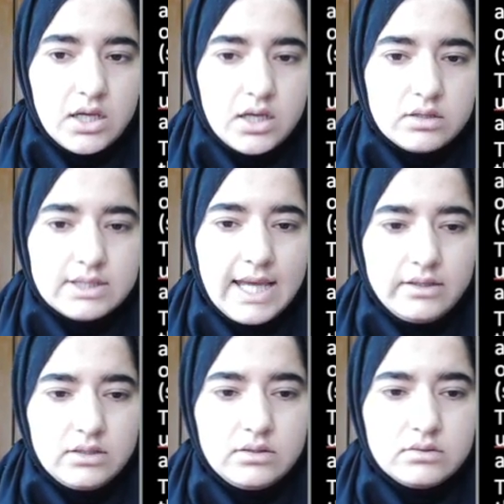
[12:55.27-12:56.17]

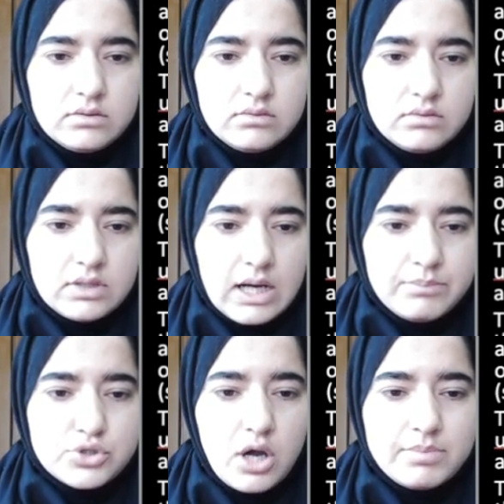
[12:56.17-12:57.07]
then the
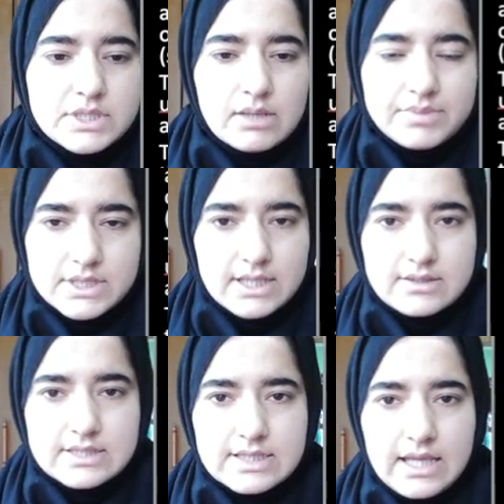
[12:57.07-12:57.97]
absorbed
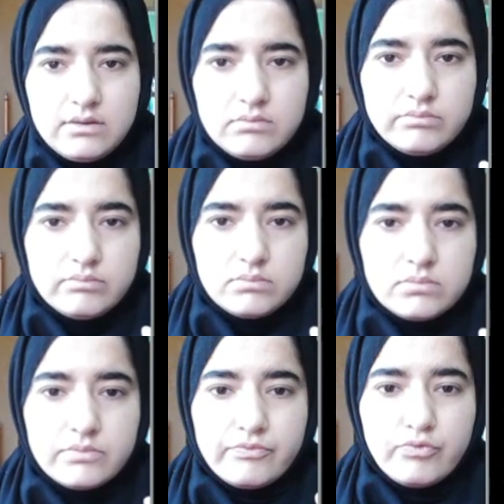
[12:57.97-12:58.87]
substance, then
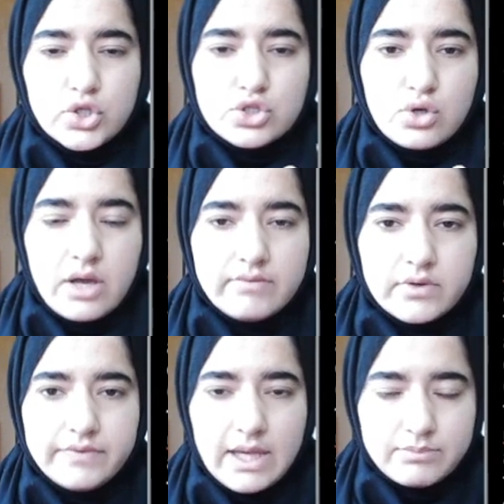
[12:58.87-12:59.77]

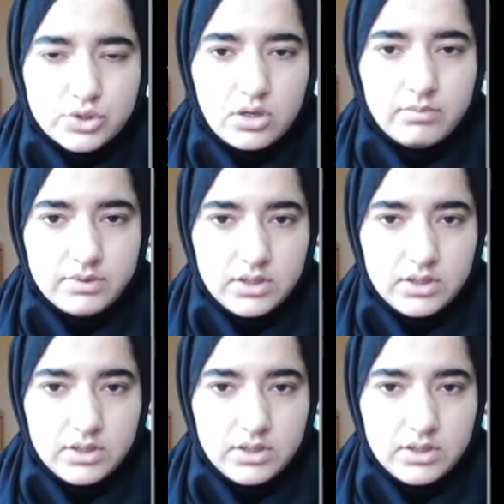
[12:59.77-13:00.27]
whatsoever we absorb,